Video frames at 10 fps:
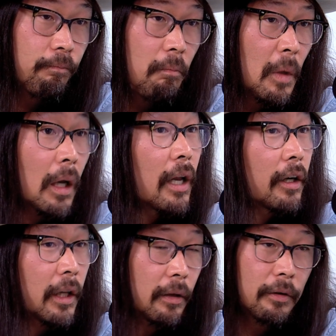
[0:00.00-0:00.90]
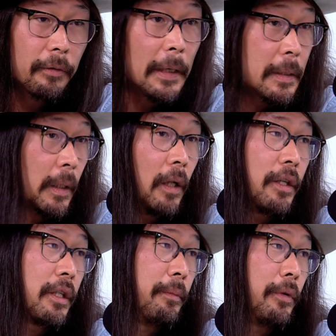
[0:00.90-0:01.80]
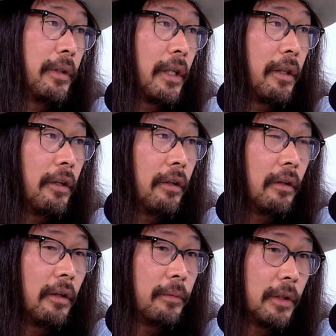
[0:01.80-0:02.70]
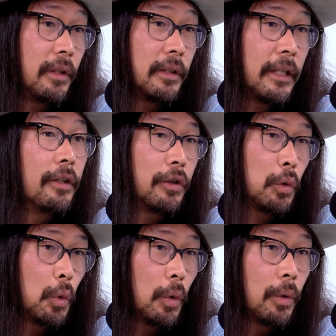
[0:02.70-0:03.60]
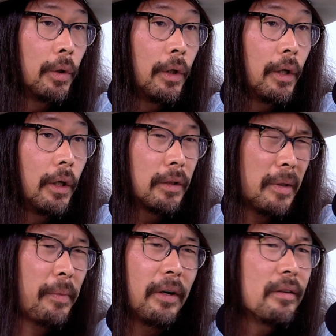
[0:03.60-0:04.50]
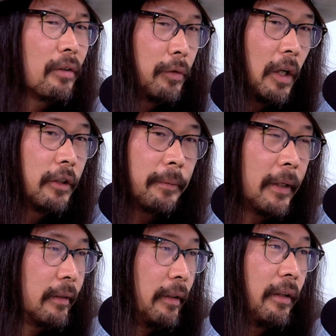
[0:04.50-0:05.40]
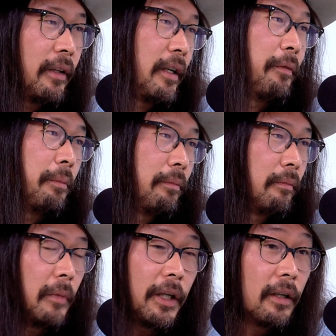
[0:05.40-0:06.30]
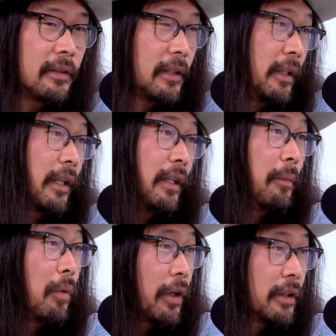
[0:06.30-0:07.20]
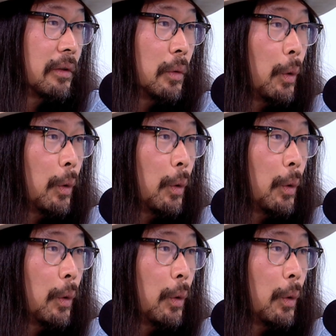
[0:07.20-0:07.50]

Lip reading: got a great scholarship to attend the school because my parents owned laundromats. They didn't have money to send a kid to boarding school.